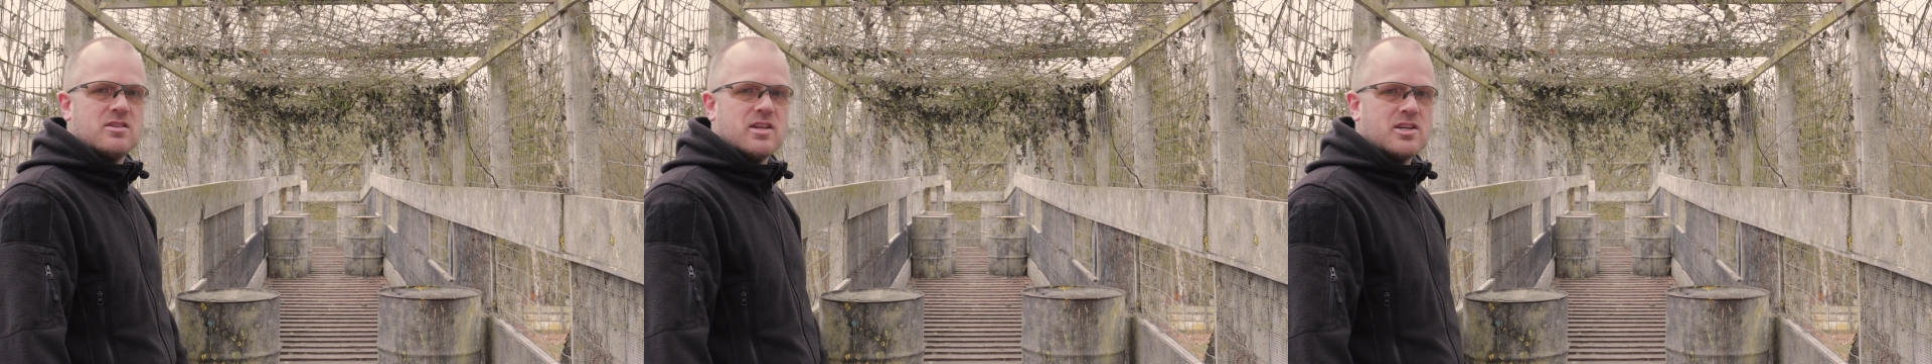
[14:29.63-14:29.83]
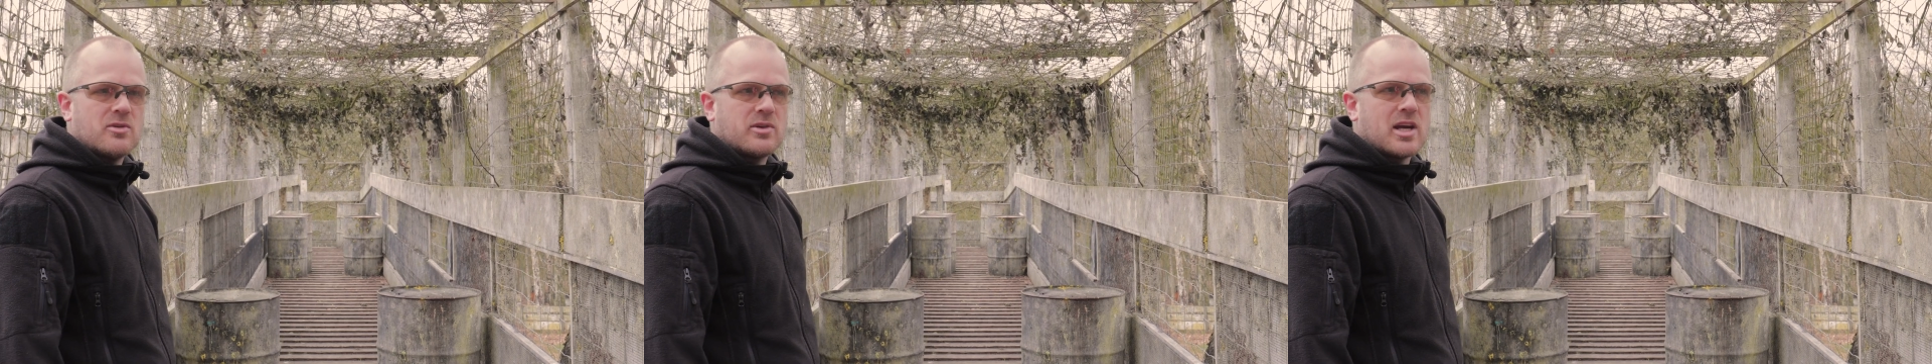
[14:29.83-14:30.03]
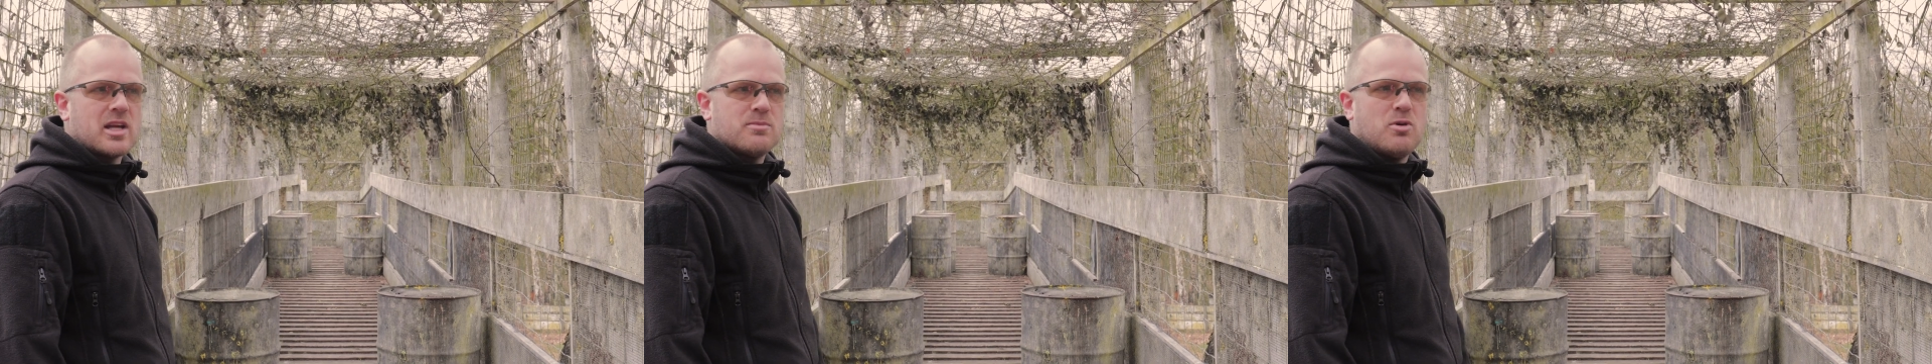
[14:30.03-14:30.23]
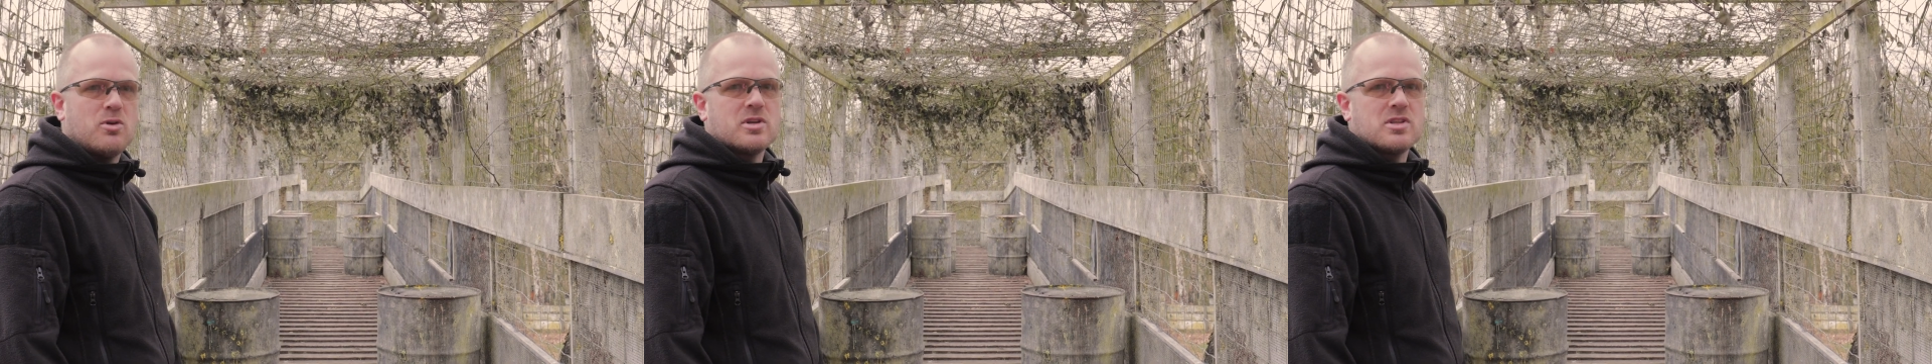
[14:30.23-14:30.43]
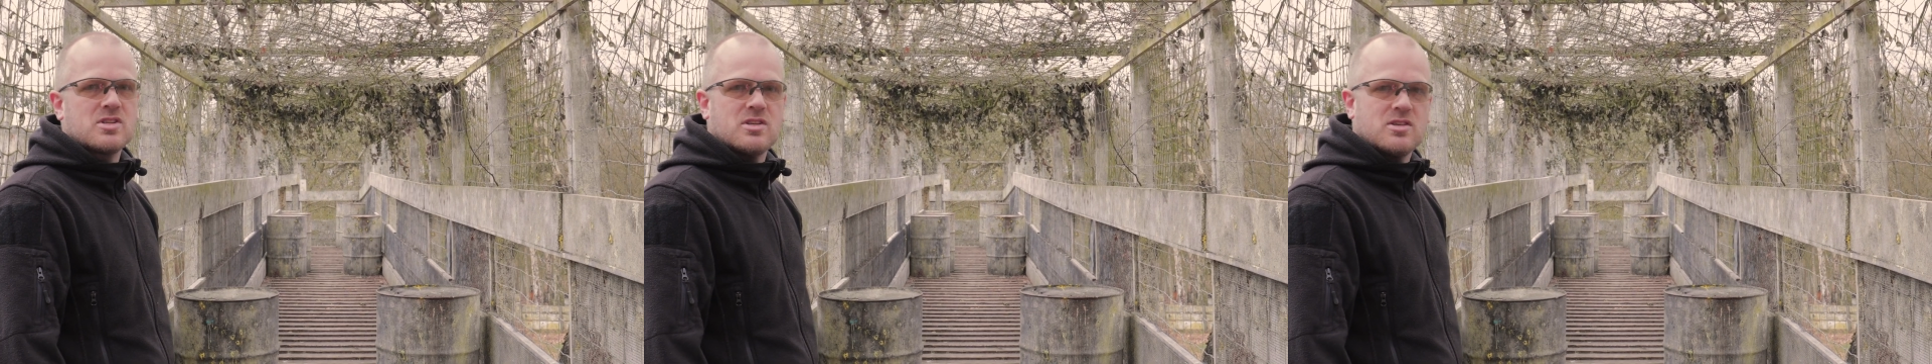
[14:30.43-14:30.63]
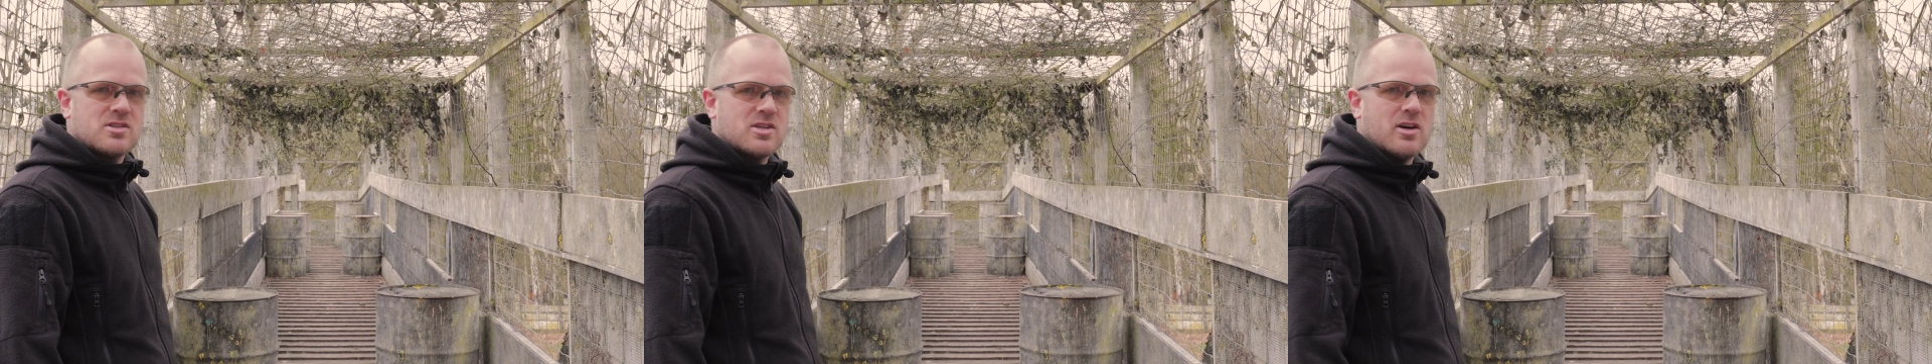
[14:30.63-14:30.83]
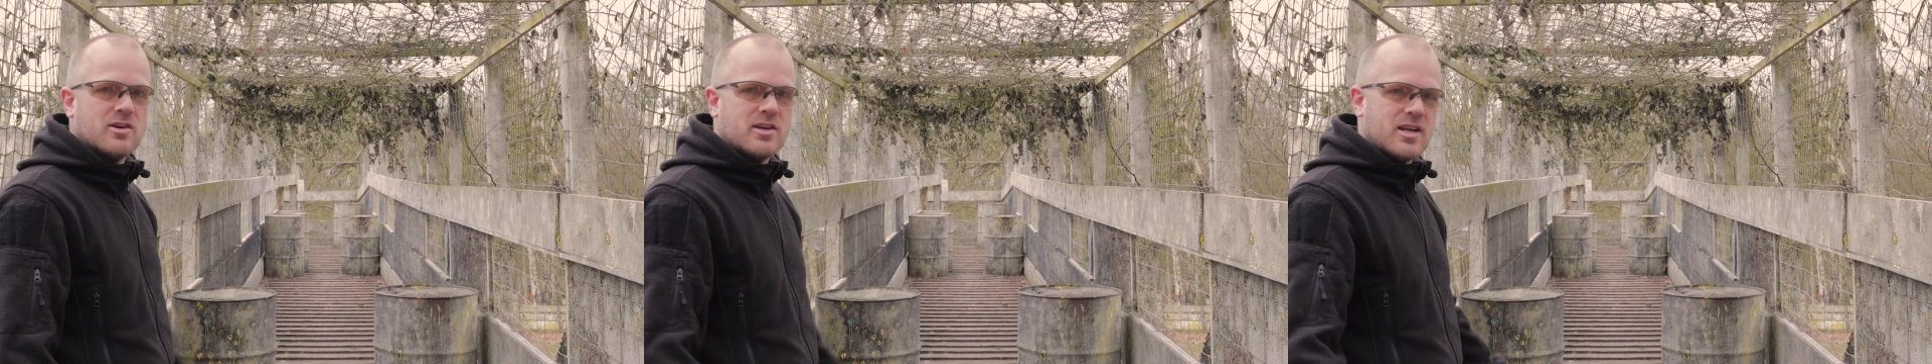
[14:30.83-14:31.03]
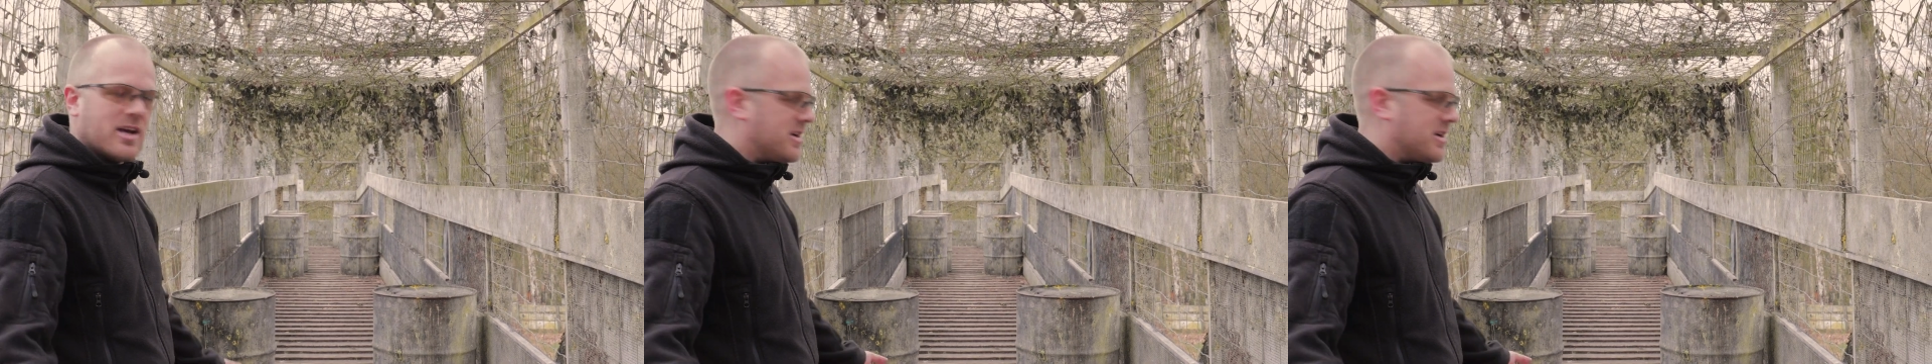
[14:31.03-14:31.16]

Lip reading: They don't get the points. So, you